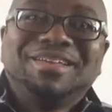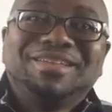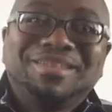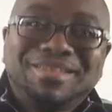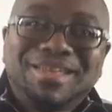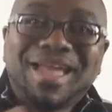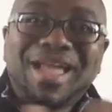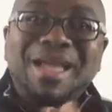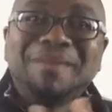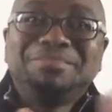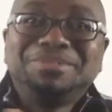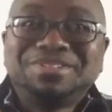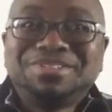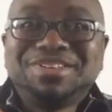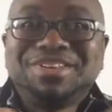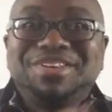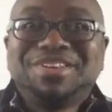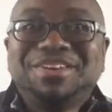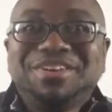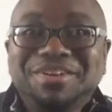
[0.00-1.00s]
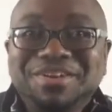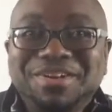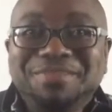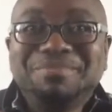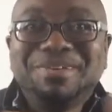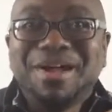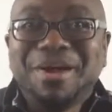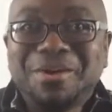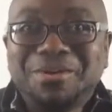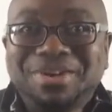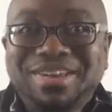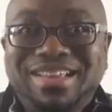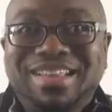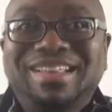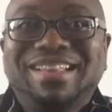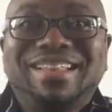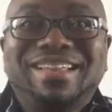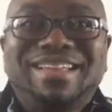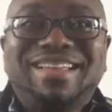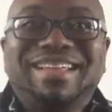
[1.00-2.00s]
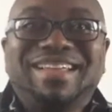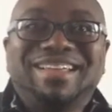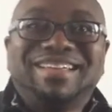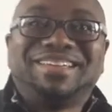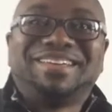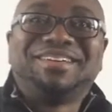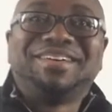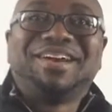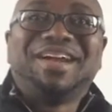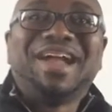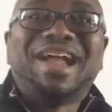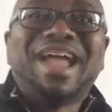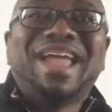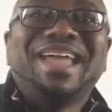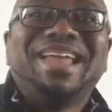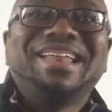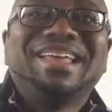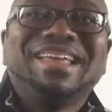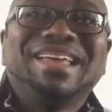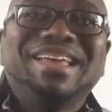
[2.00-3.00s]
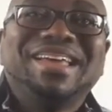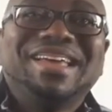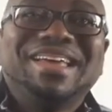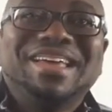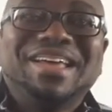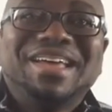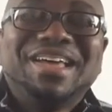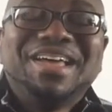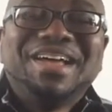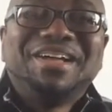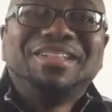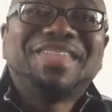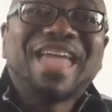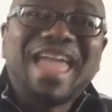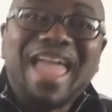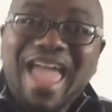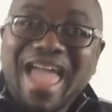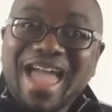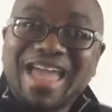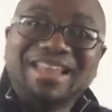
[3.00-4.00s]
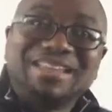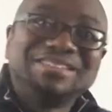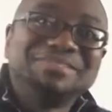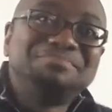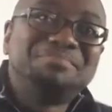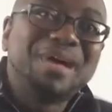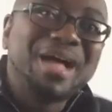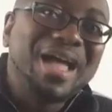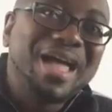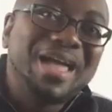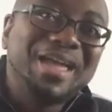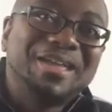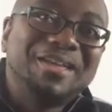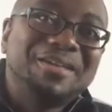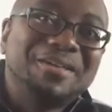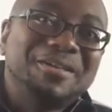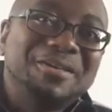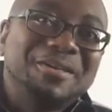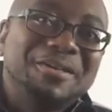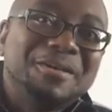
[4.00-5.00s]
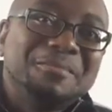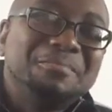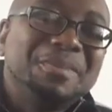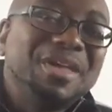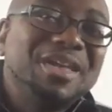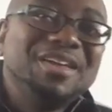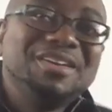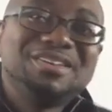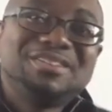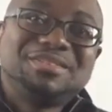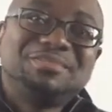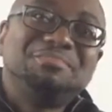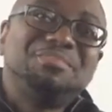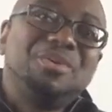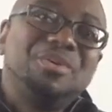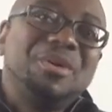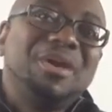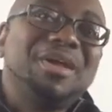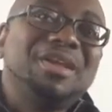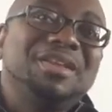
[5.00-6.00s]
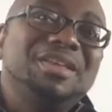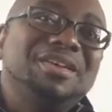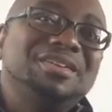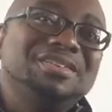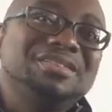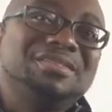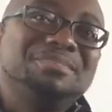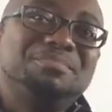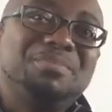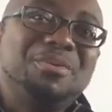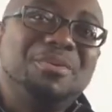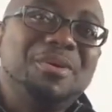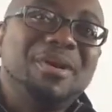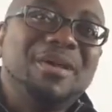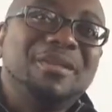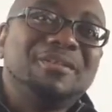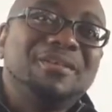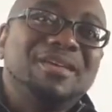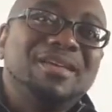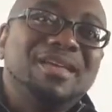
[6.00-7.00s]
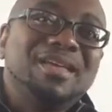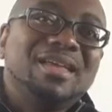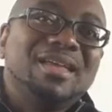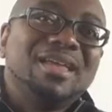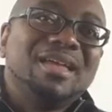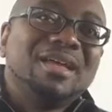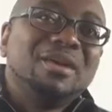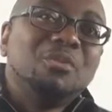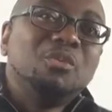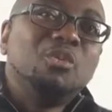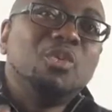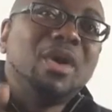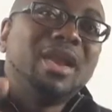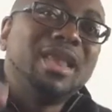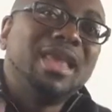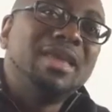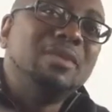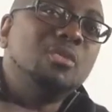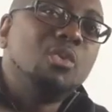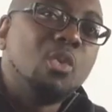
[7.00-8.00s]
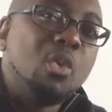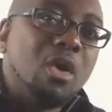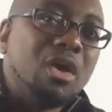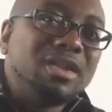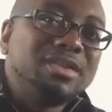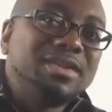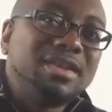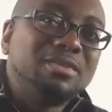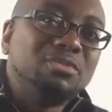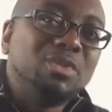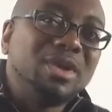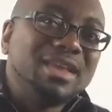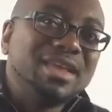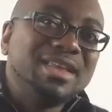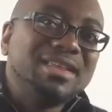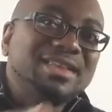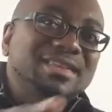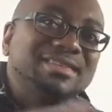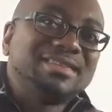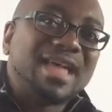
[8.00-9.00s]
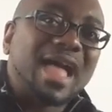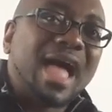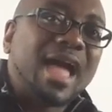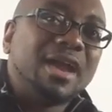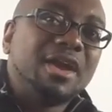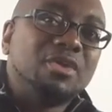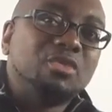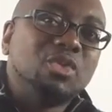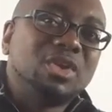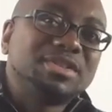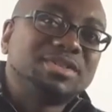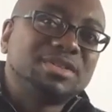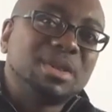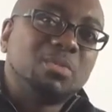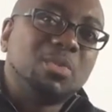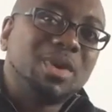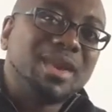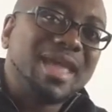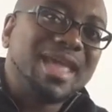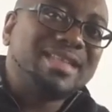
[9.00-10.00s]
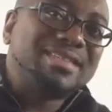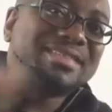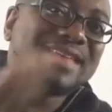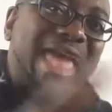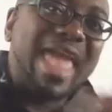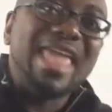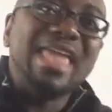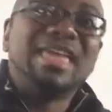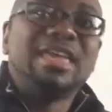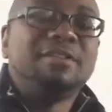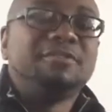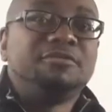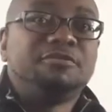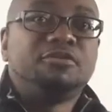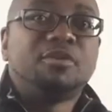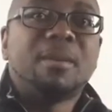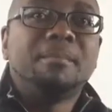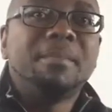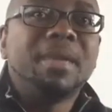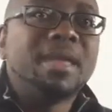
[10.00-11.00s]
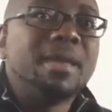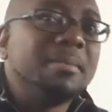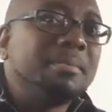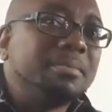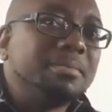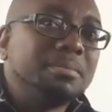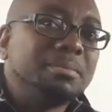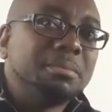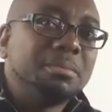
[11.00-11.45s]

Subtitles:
Campus security be on it, right? They had his bike. But here's the point. What he wanted, what he desired, what someone had taken from him